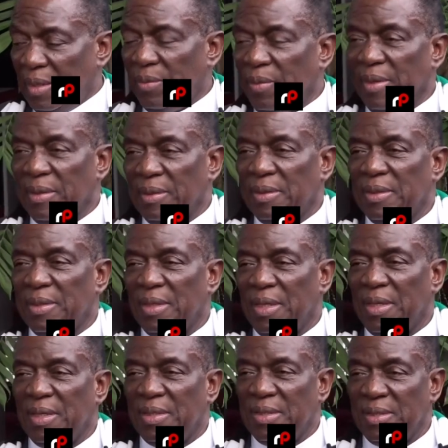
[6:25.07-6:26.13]
world, and
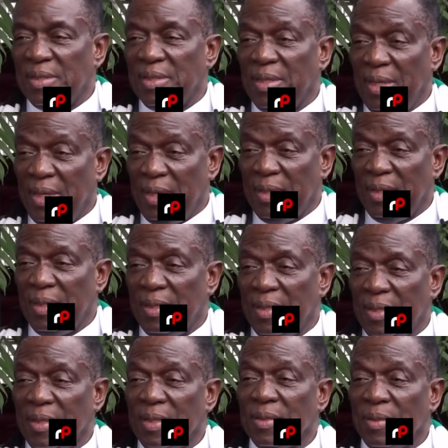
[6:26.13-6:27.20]
it is here
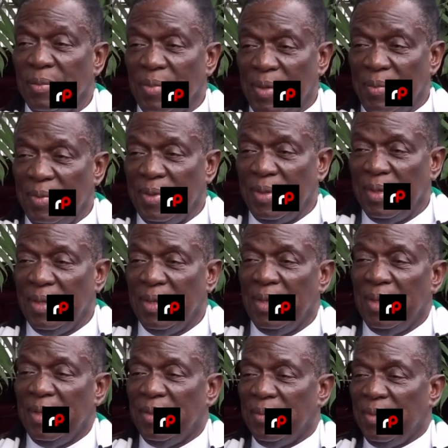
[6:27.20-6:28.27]
in Zimbabwe
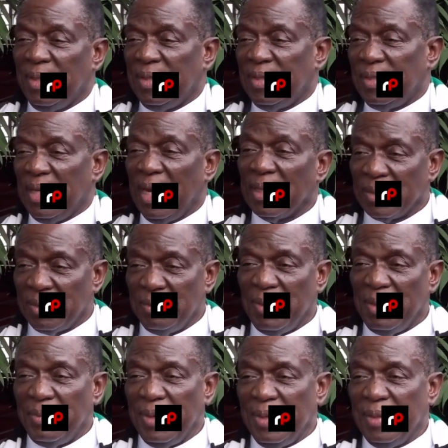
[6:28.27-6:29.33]
by this young
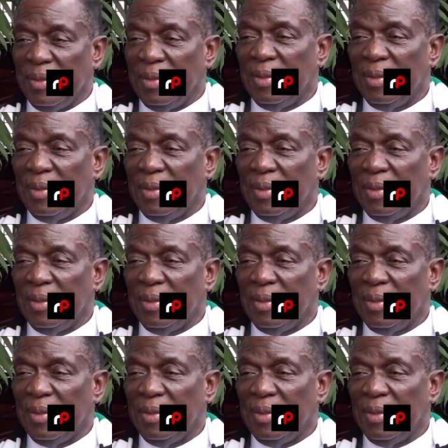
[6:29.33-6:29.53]
Zimbabwean.